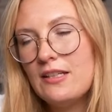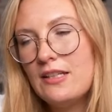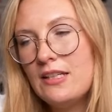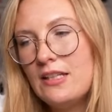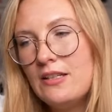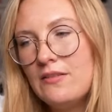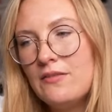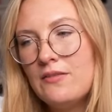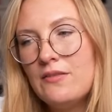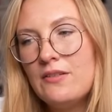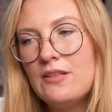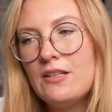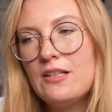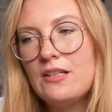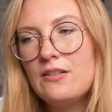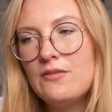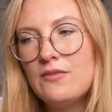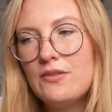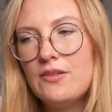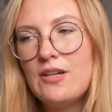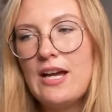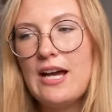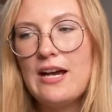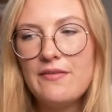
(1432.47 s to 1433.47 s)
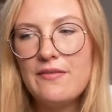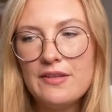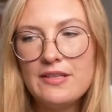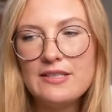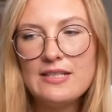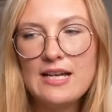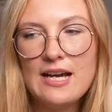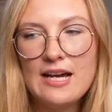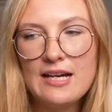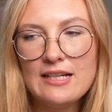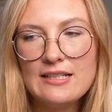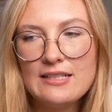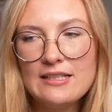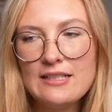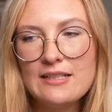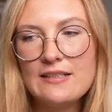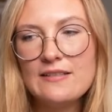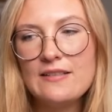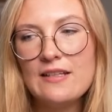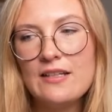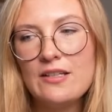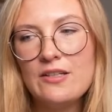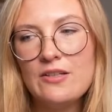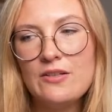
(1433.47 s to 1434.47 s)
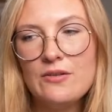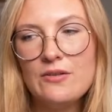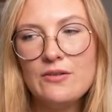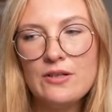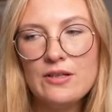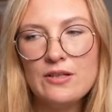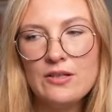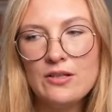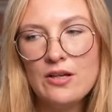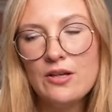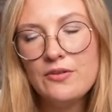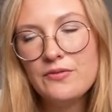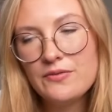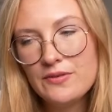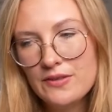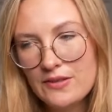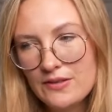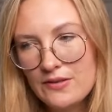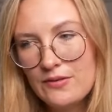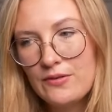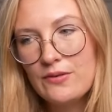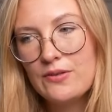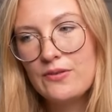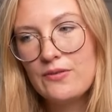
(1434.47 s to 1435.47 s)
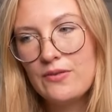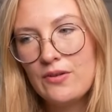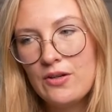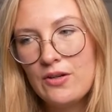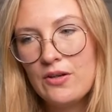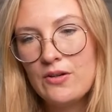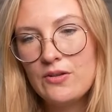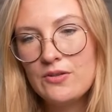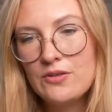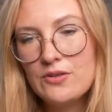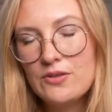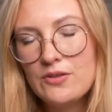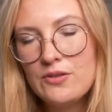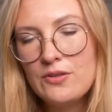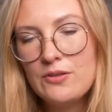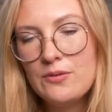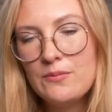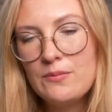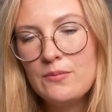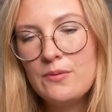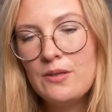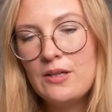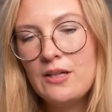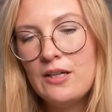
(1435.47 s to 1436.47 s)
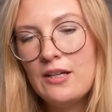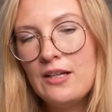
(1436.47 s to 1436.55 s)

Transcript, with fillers: even if you have the tactics and you are not resourceful long term,